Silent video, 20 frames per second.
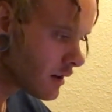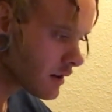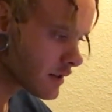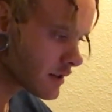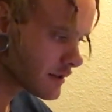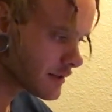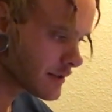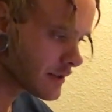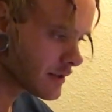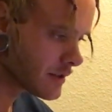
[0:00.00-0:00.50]

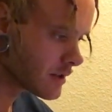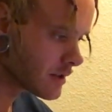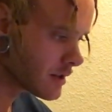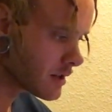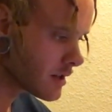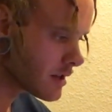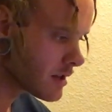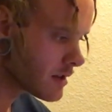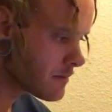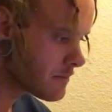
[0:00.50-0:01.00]
Consider
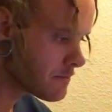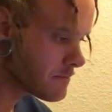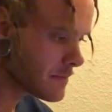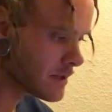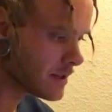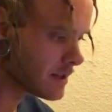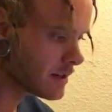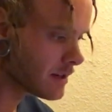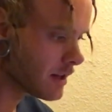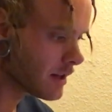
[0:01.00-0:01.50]
it
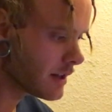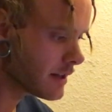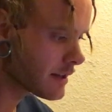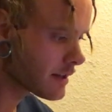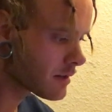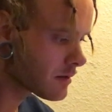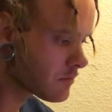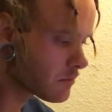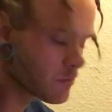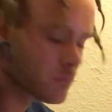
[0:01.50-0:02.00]
me
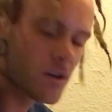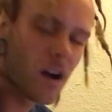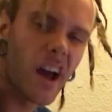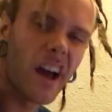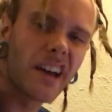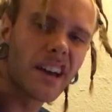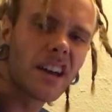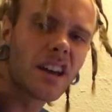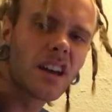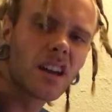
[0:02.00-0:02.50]
like
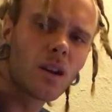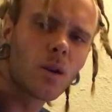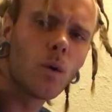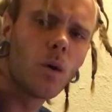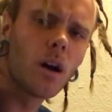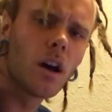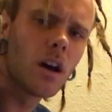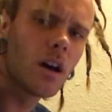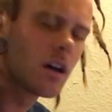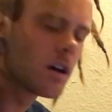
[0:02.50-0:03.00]
bragging in
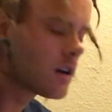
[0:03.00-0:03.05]
a way.